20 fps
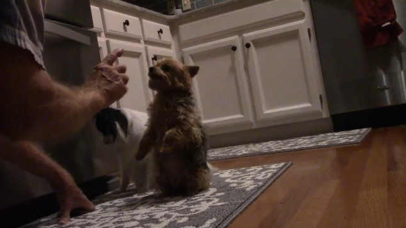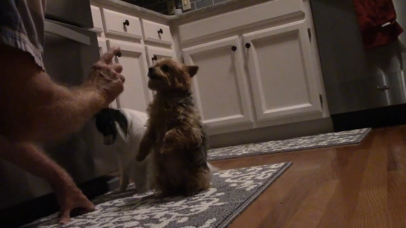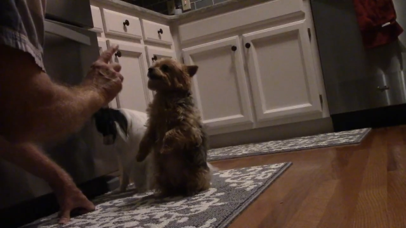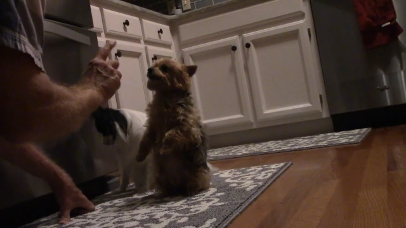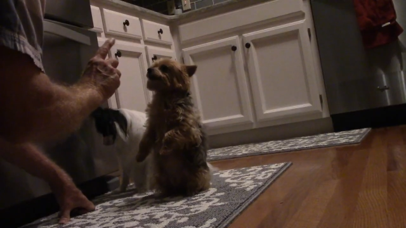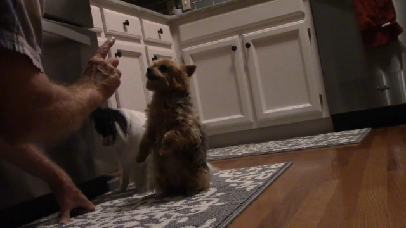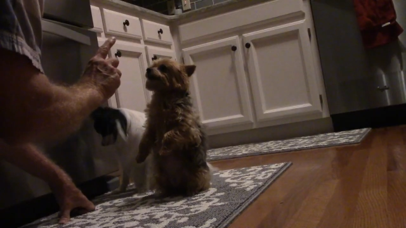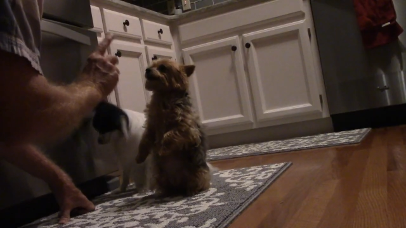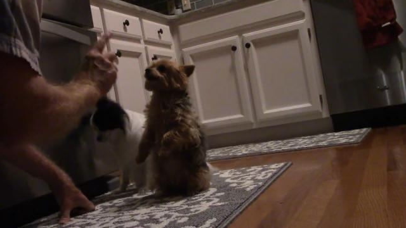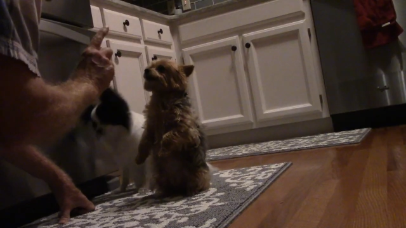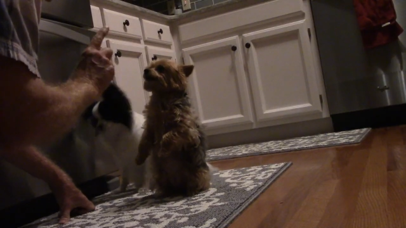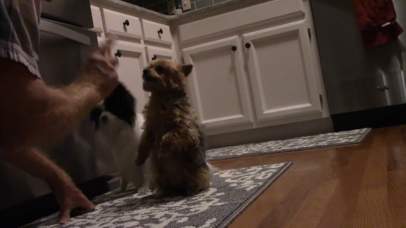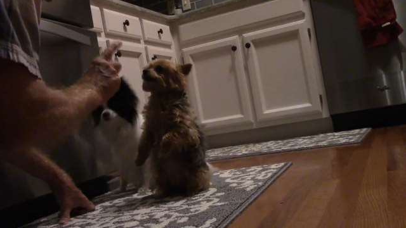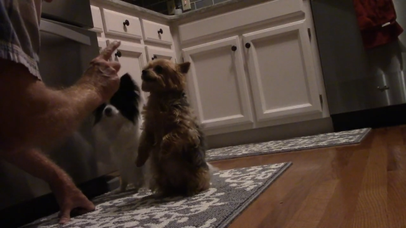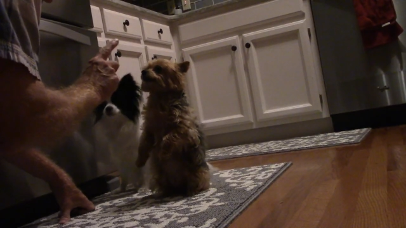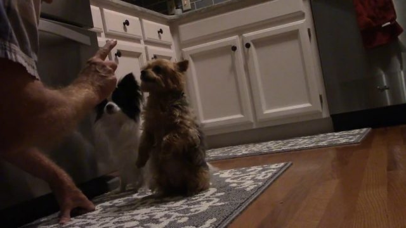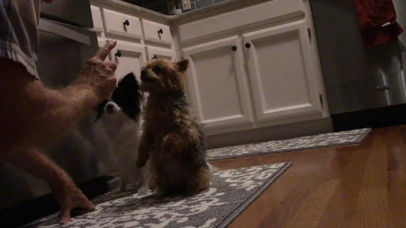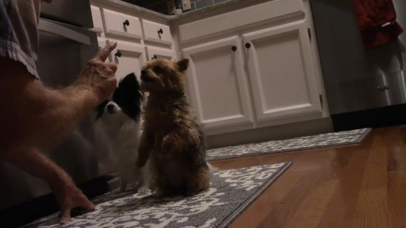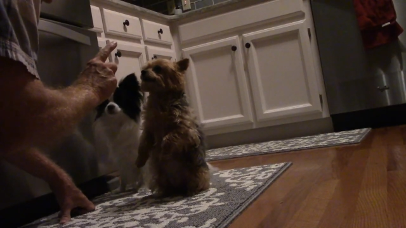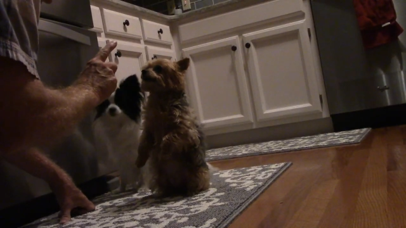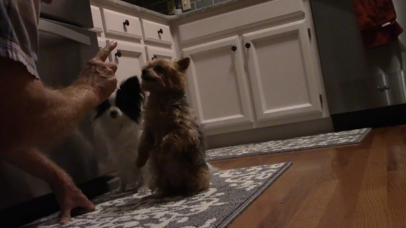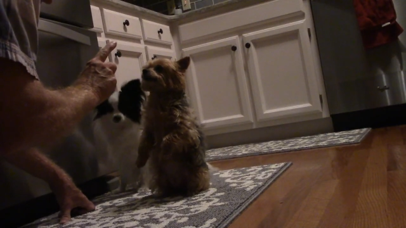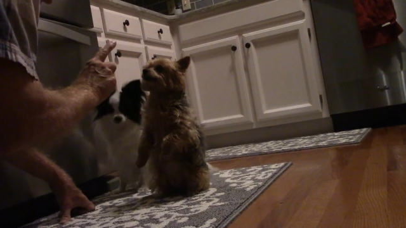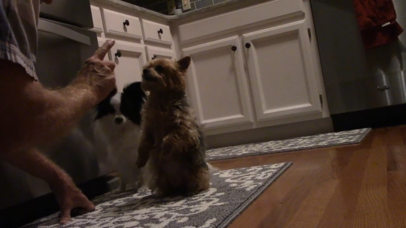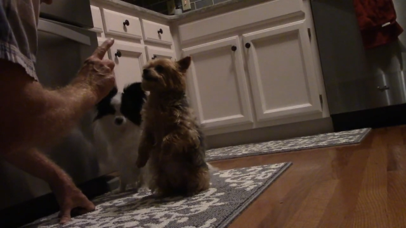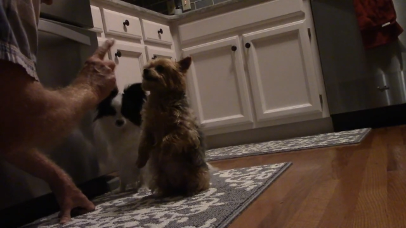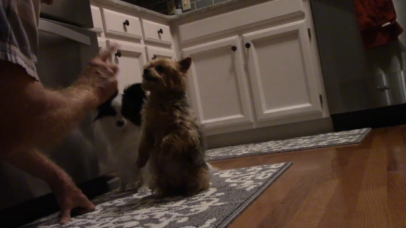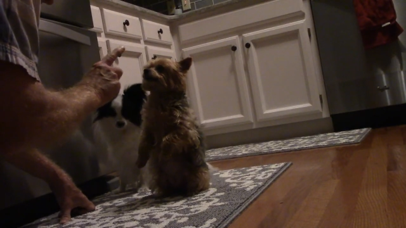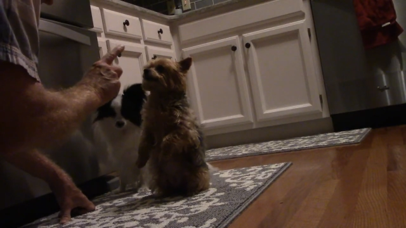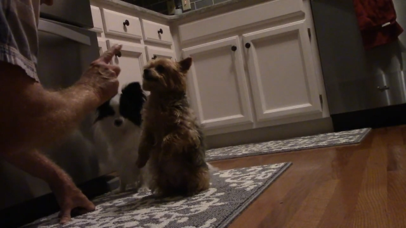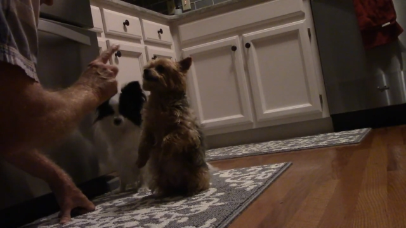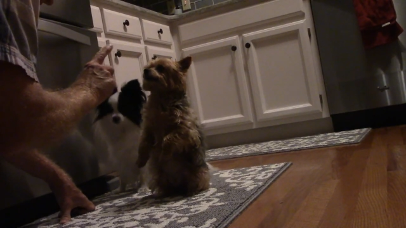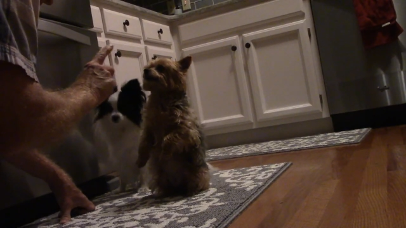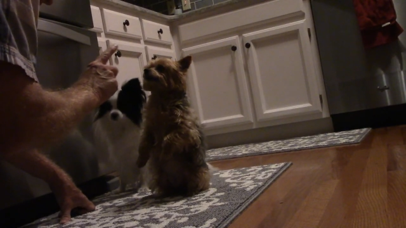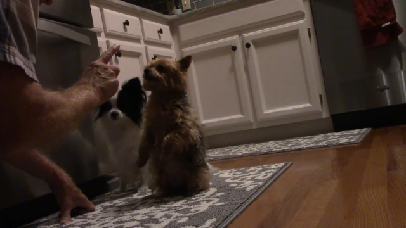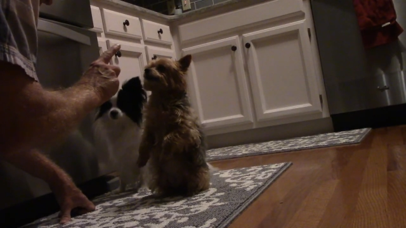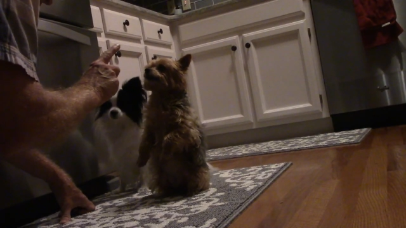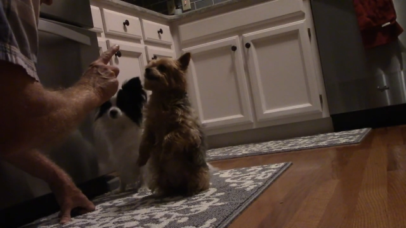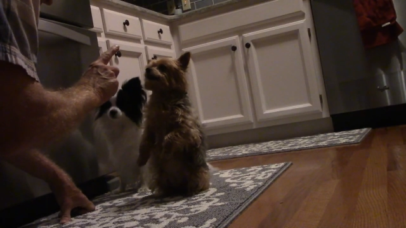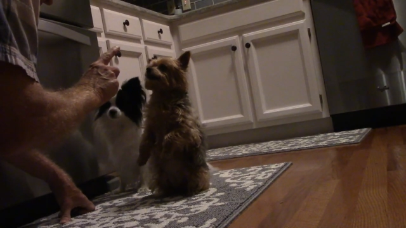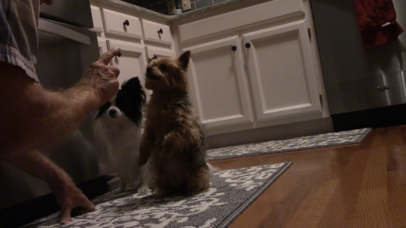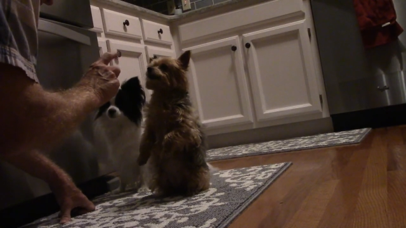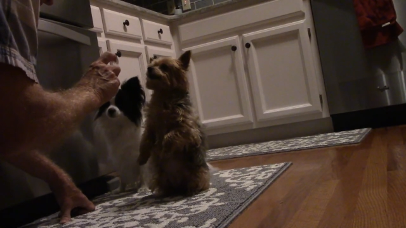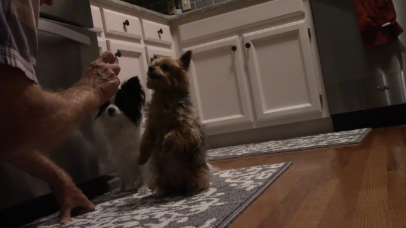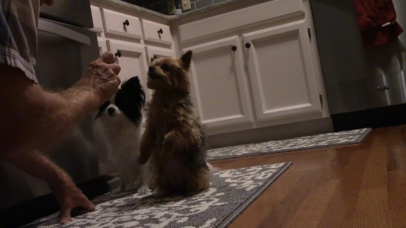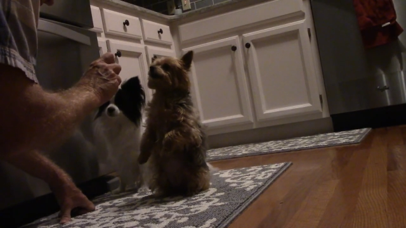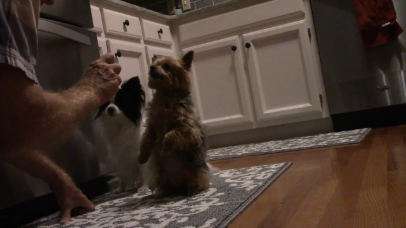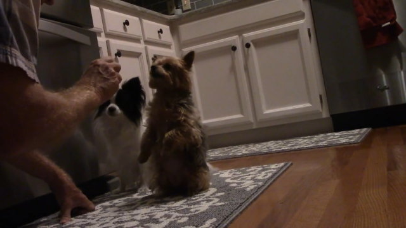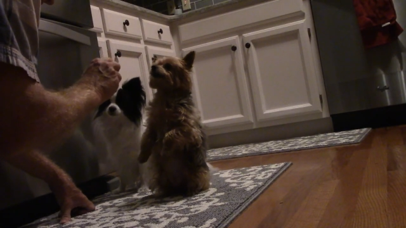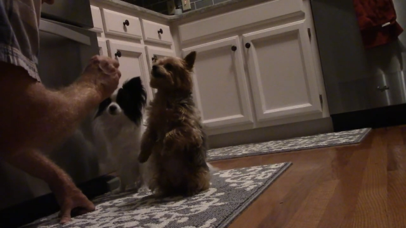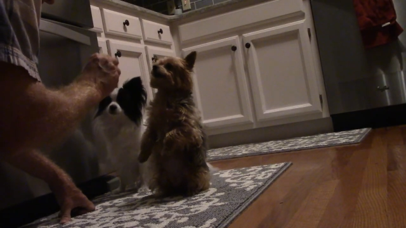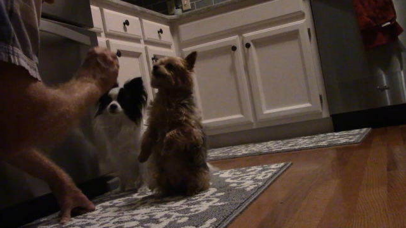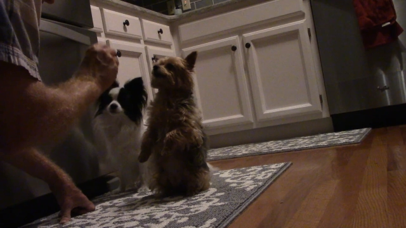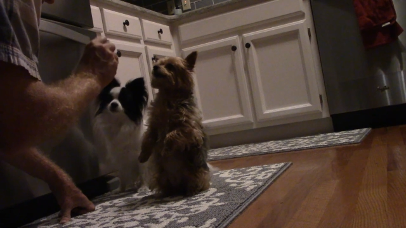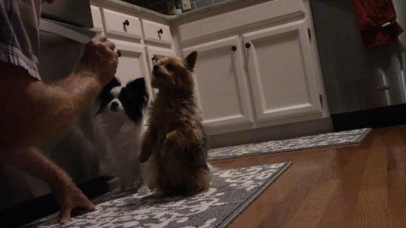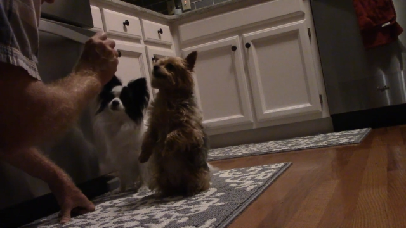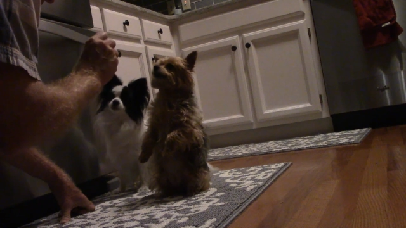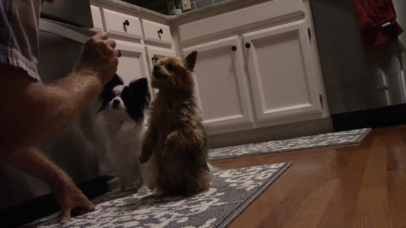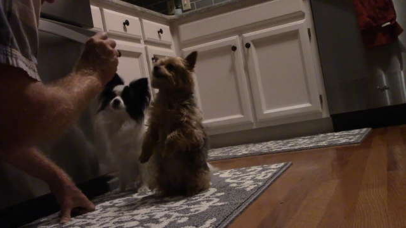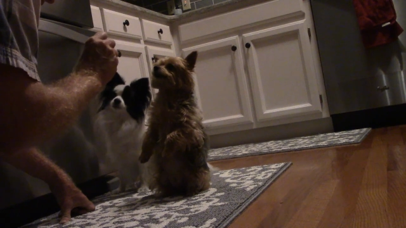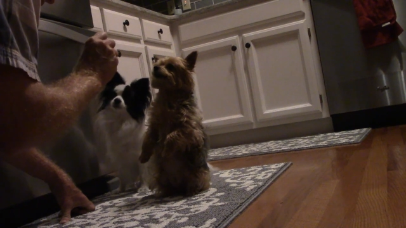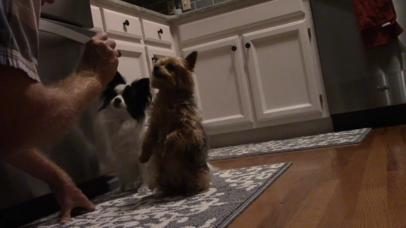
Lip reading: (no speaker visible)